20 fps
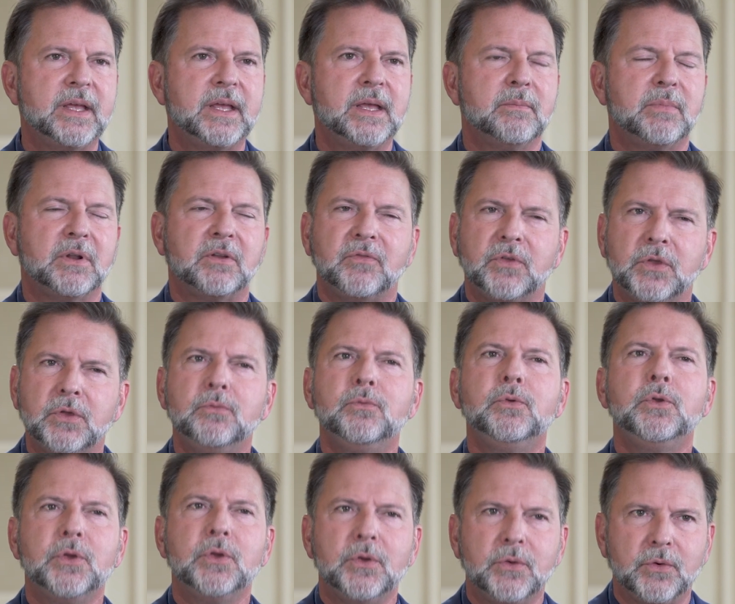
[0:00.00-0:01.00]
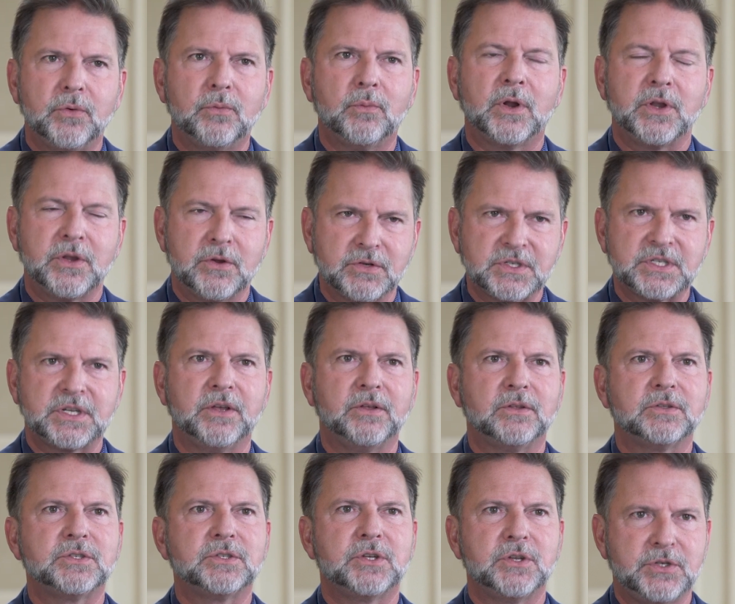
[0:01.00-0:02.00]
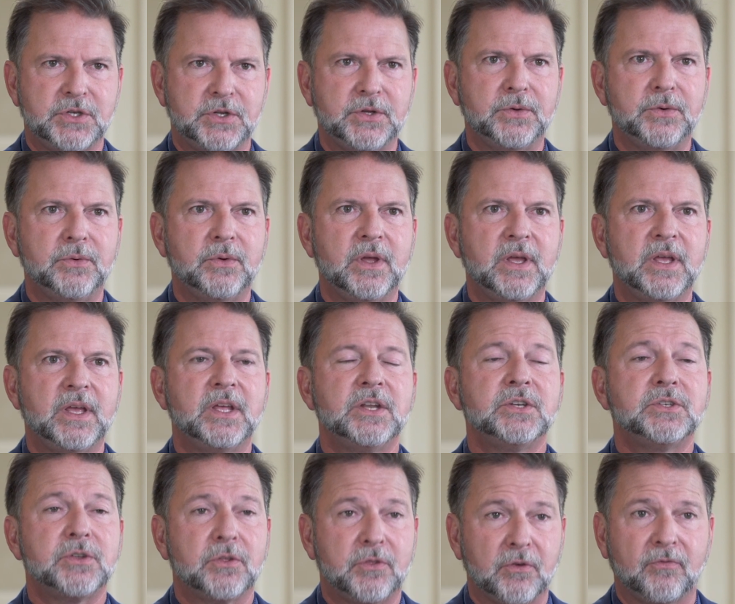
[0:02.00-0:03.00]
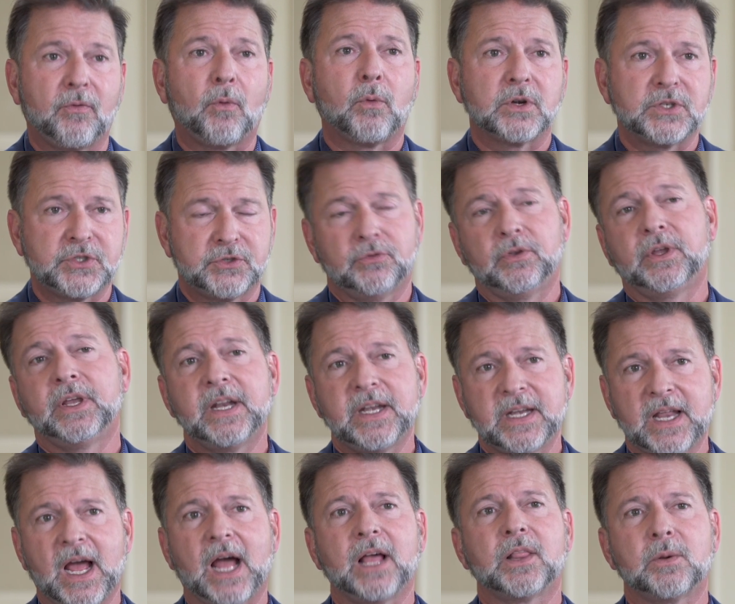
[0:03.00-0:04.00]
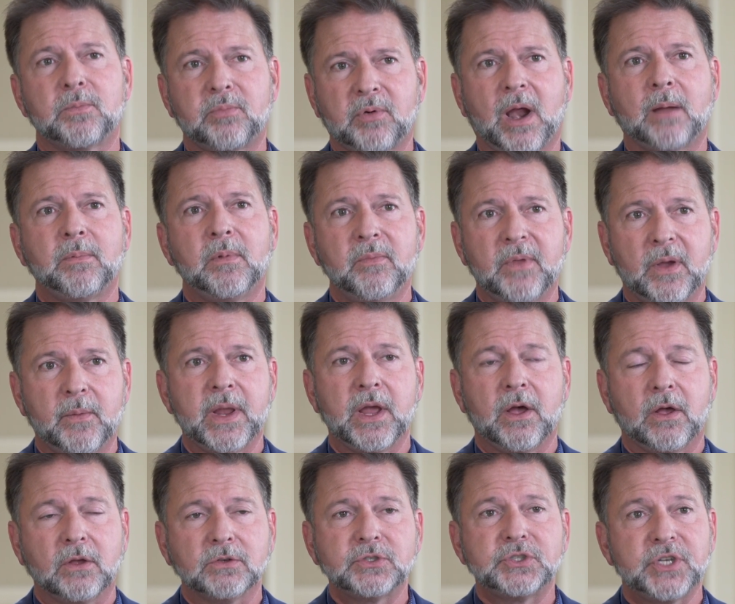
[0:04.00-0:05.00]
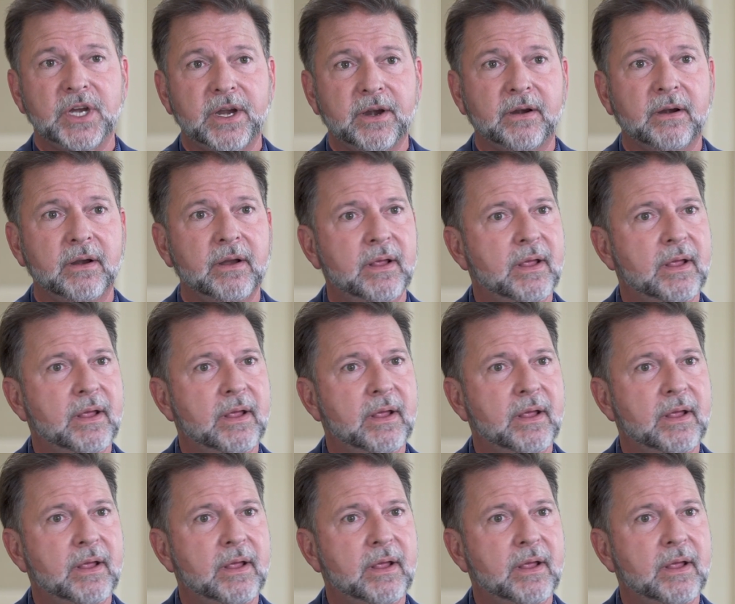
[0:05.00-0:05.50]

but if you knew what your skills could do to the four trillion dollar problem that we all share,